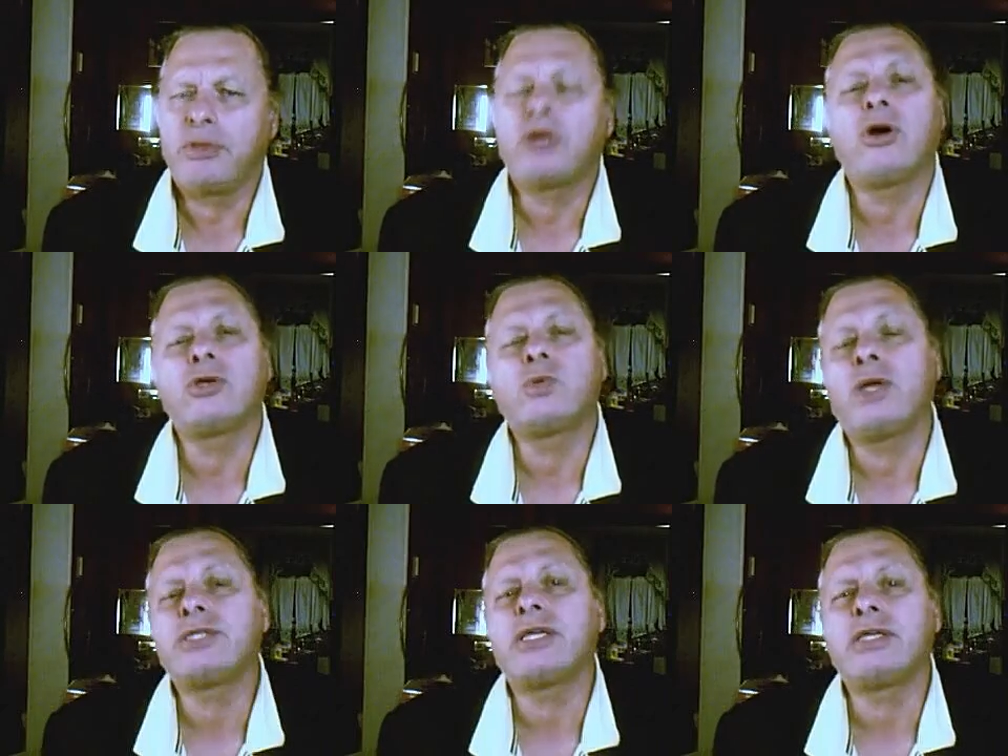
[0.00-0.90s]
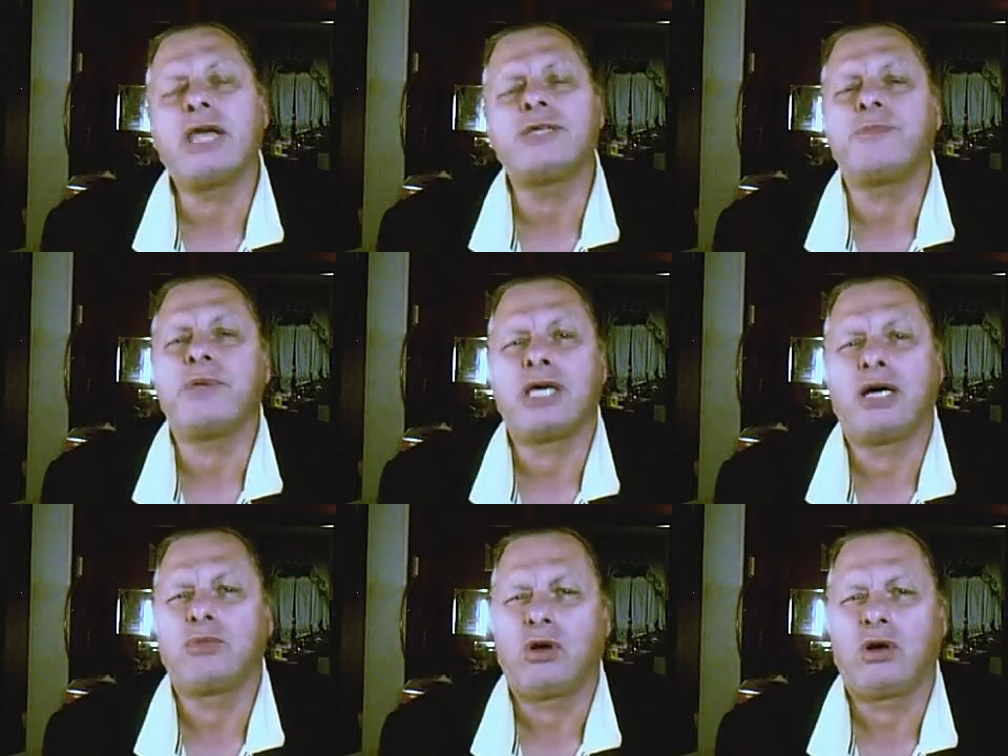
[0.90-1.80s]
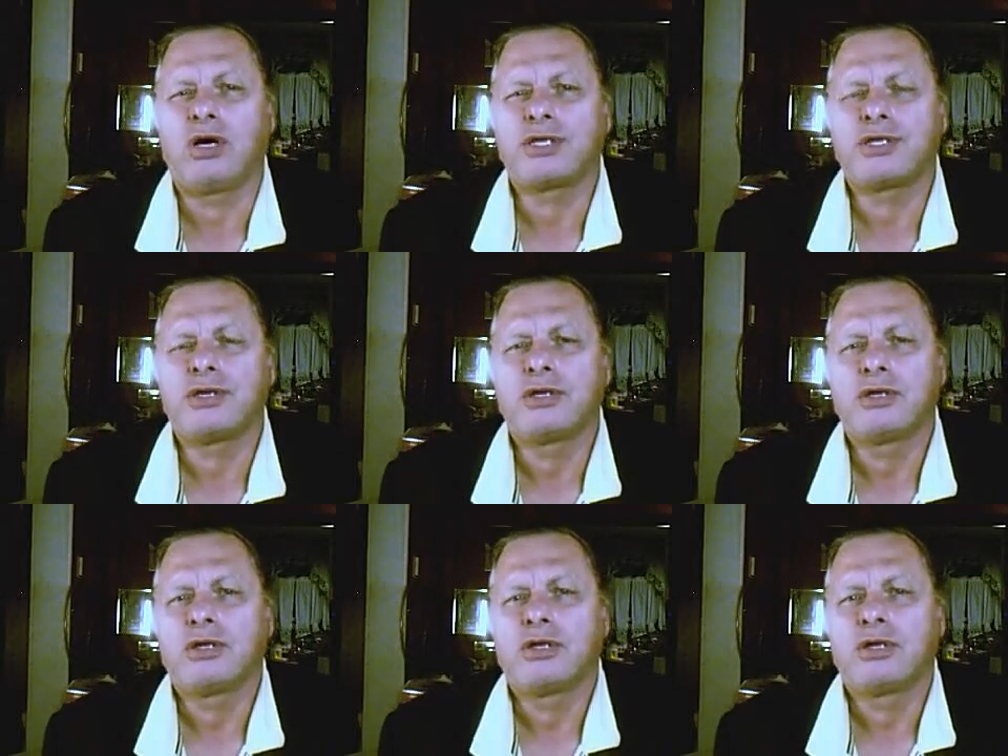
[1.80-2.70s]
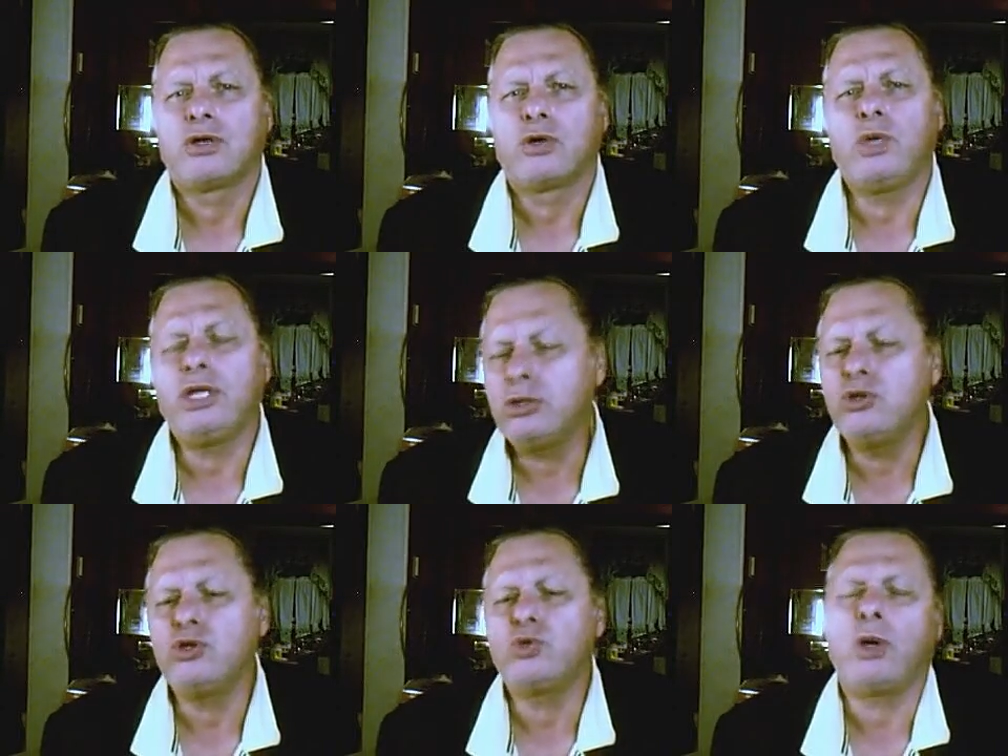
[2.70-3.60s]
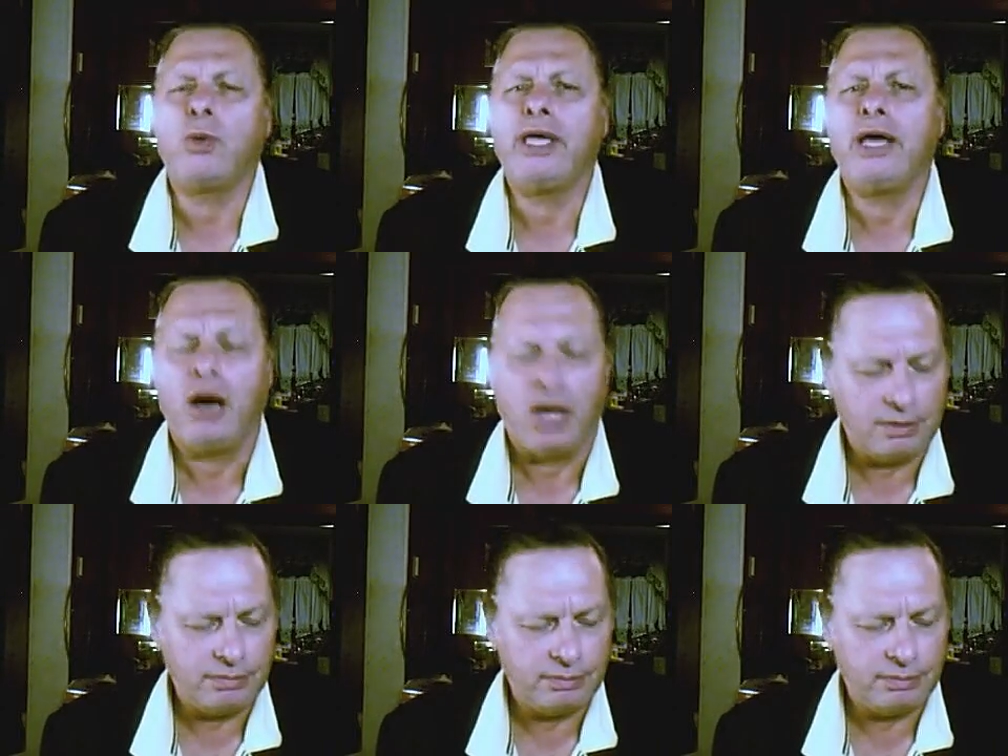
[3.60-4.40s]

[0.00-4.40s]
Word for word: Because once it does become lost, we lose what we are.